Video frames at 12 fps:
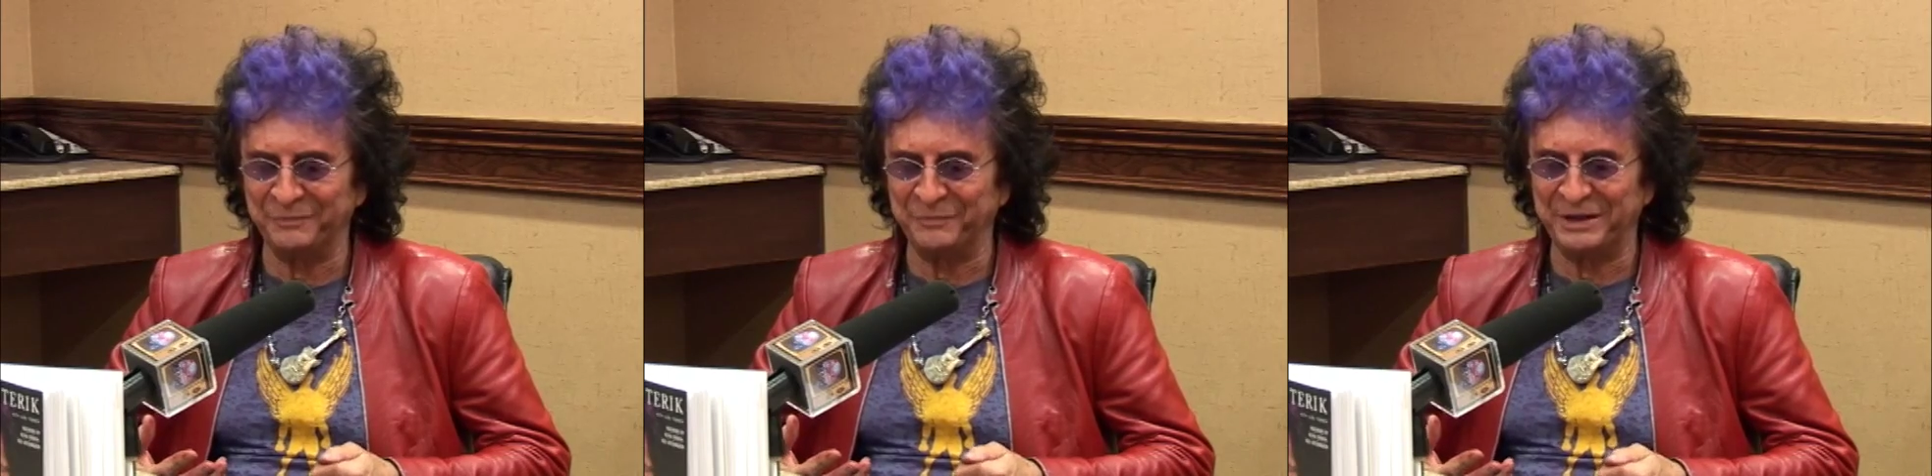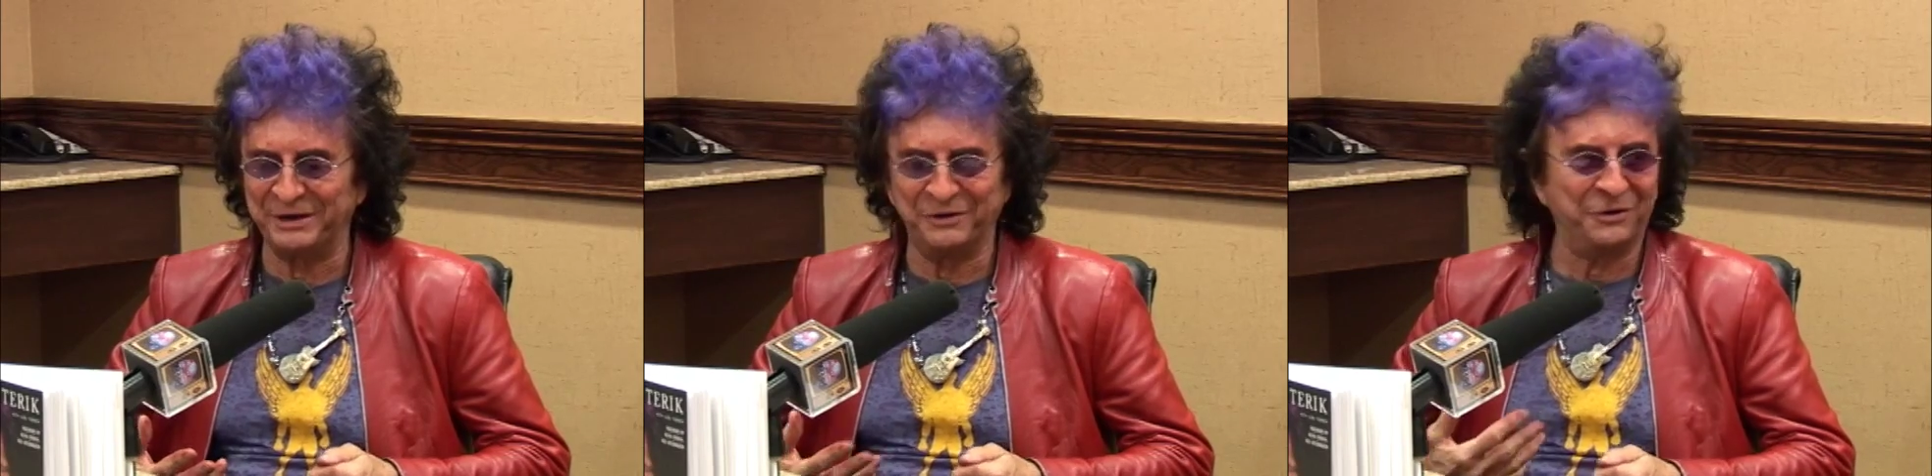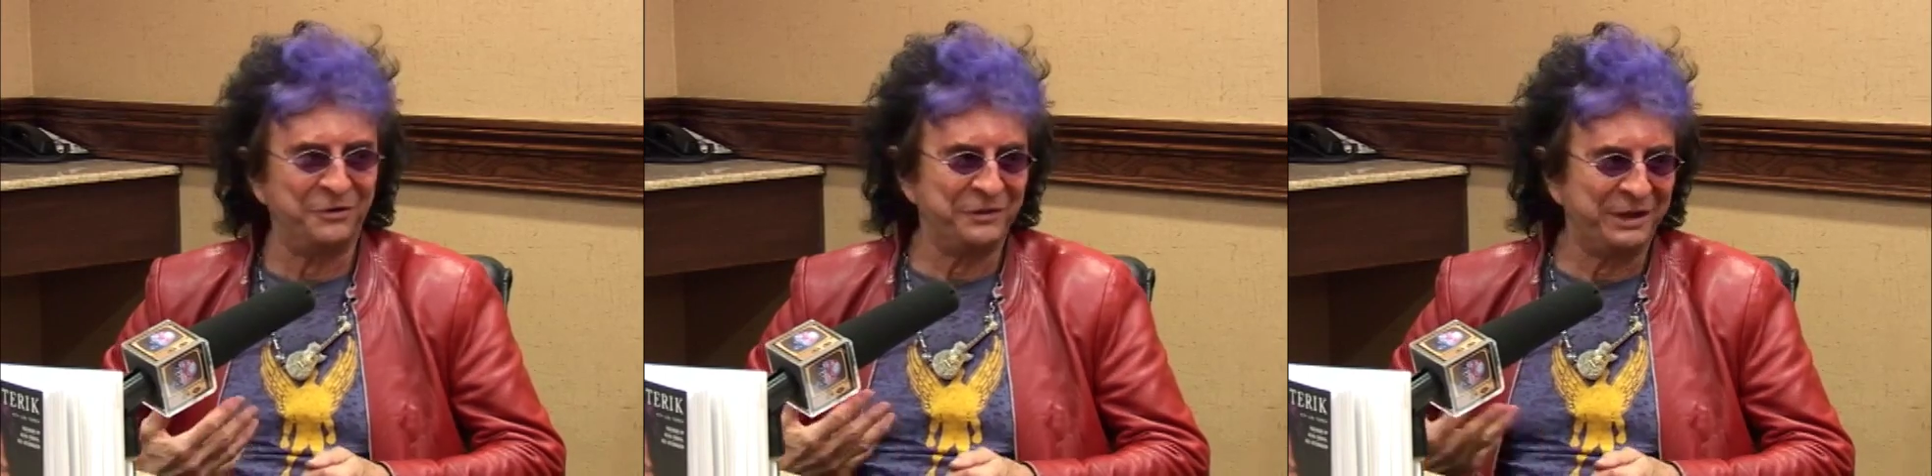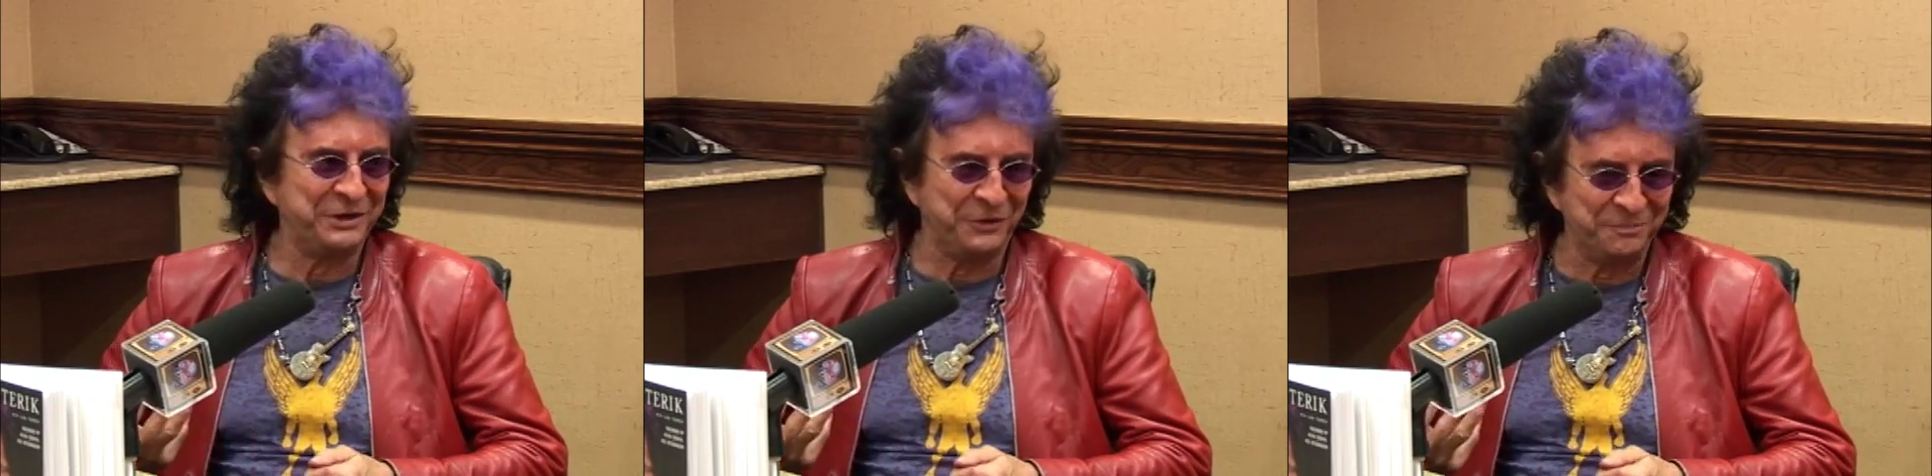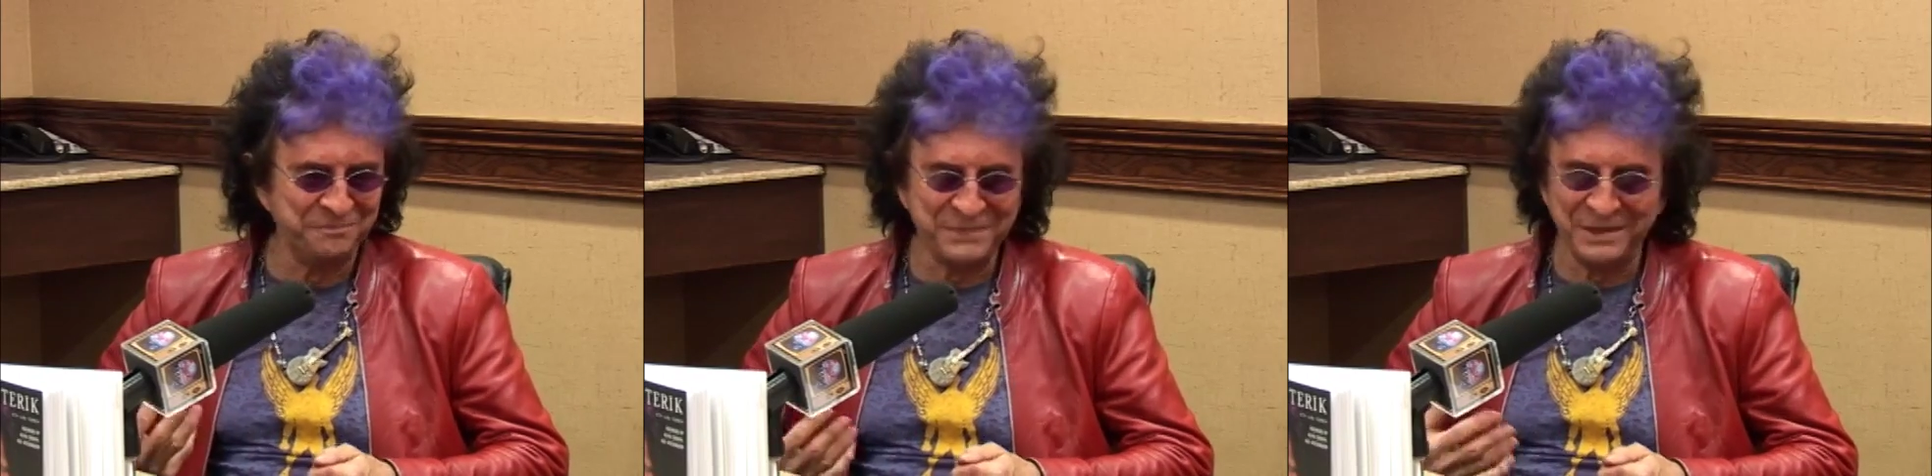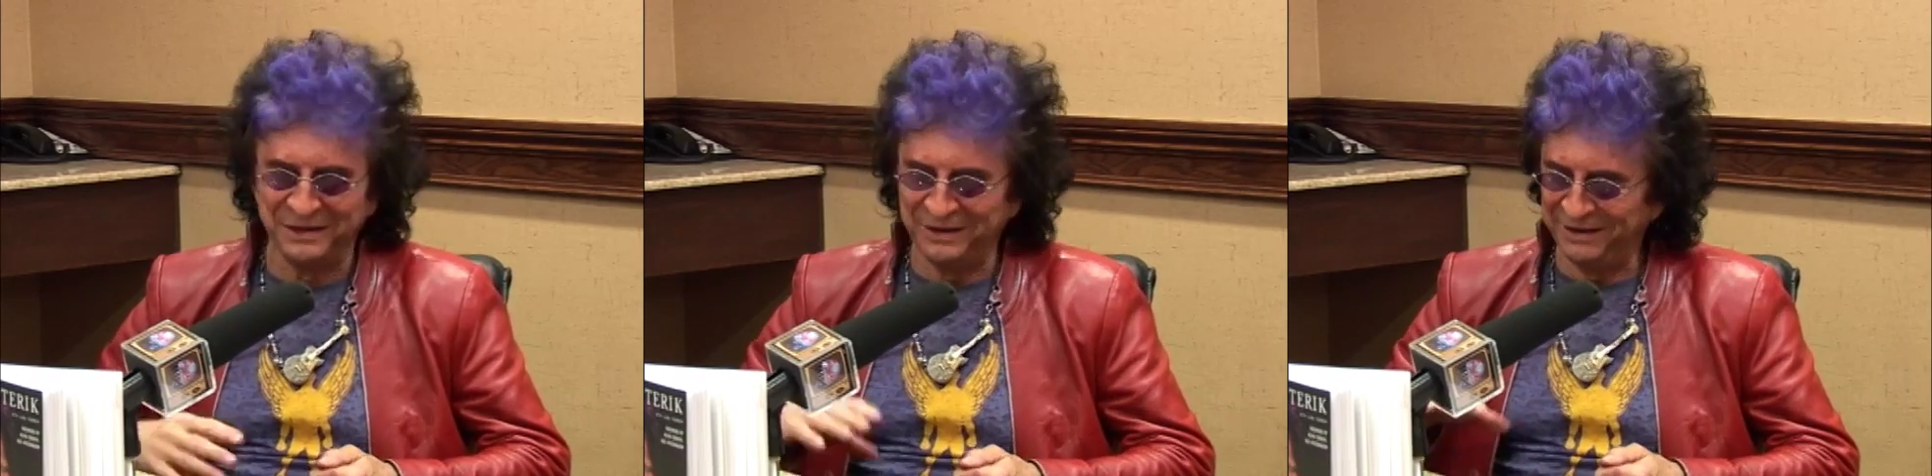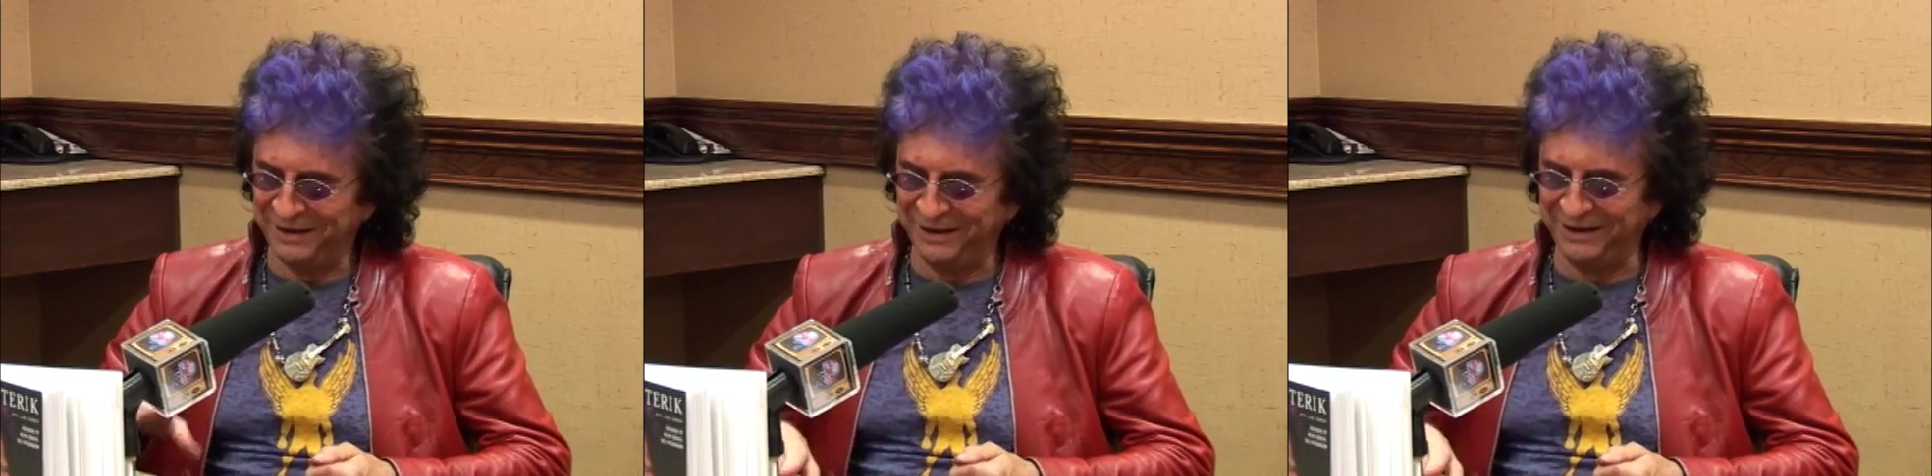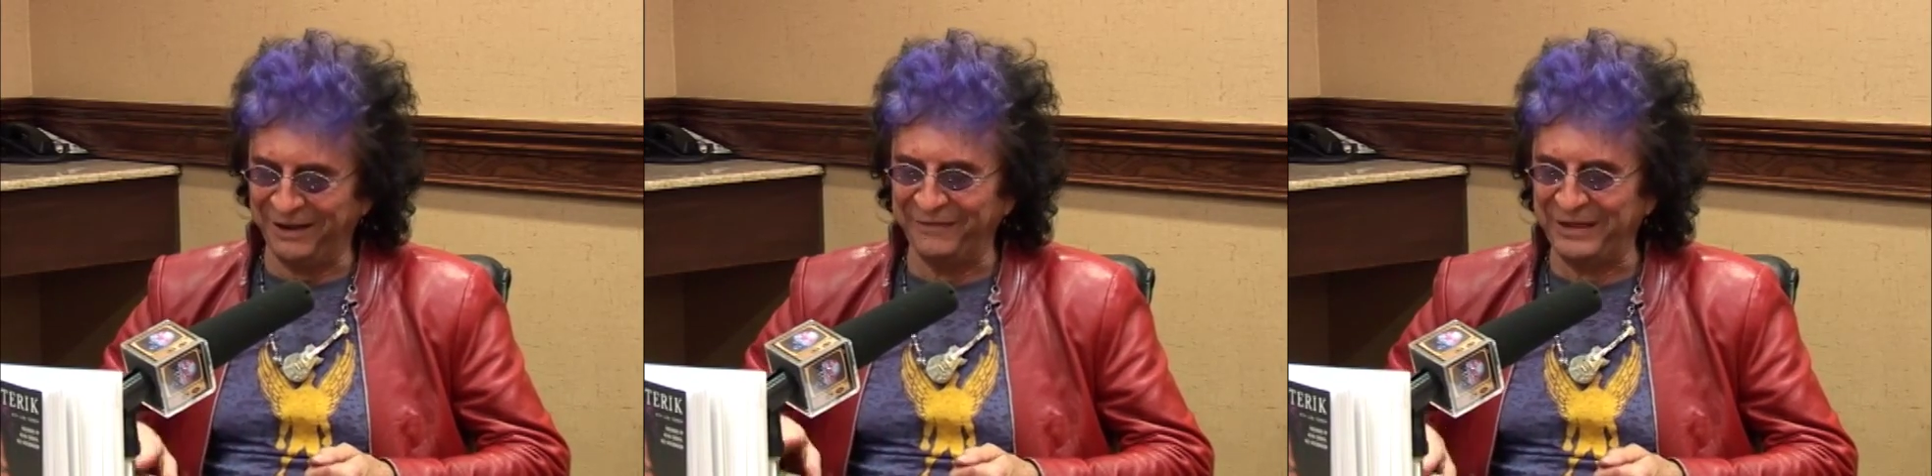We had an all-nighter,
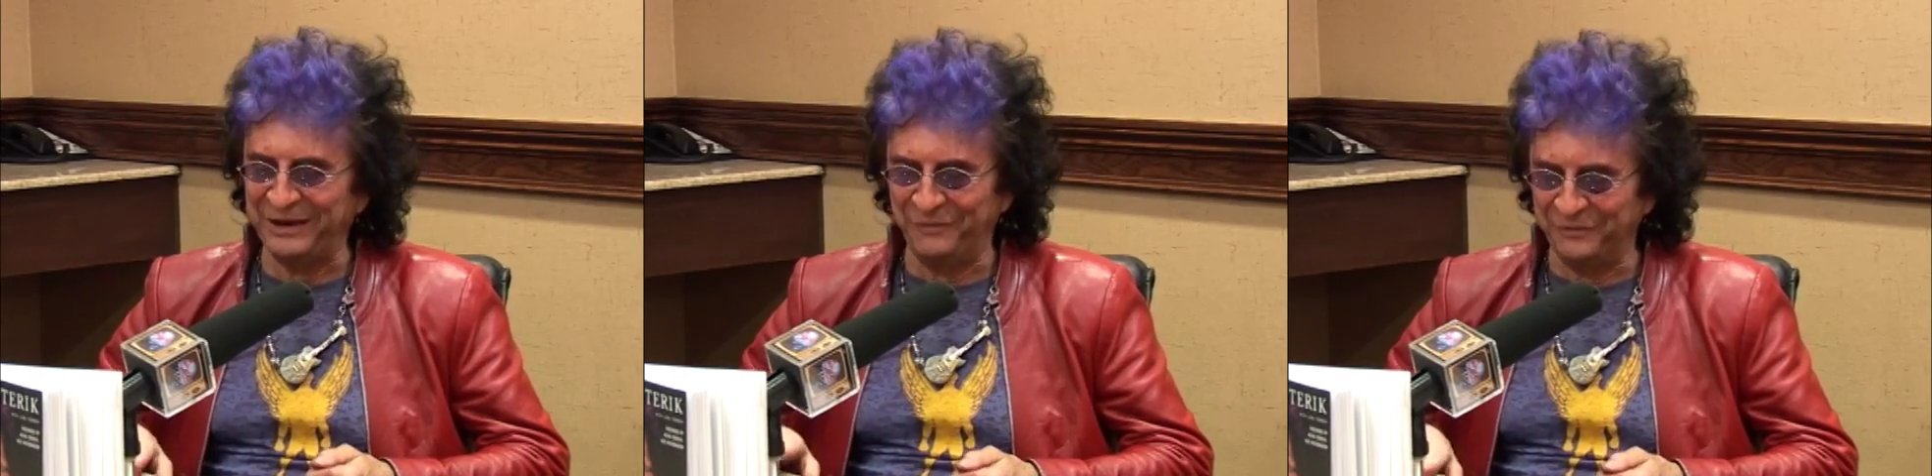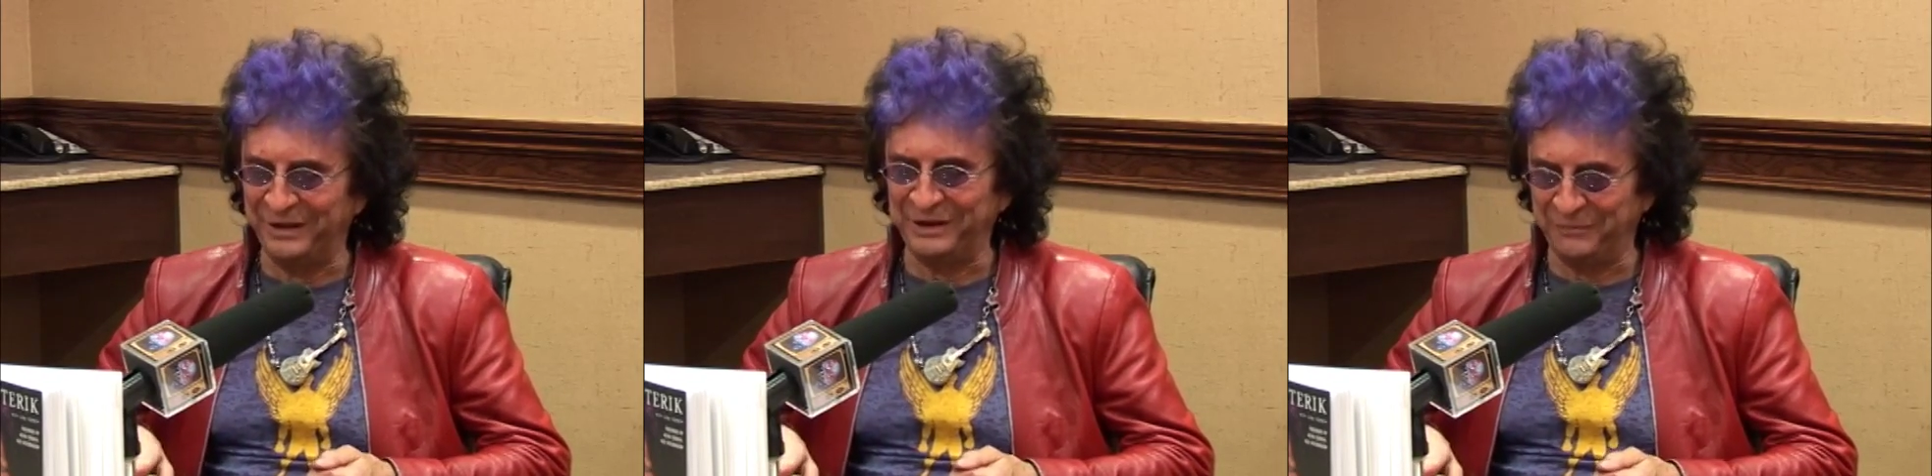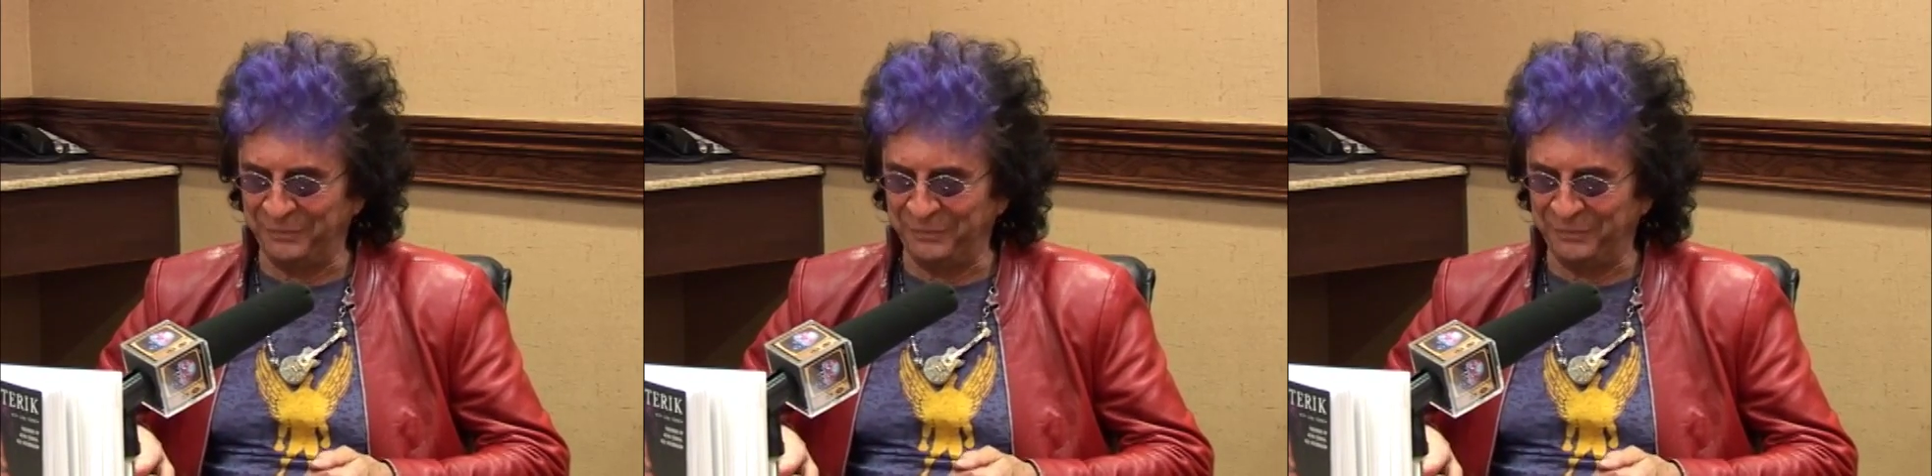and on that all-nighter,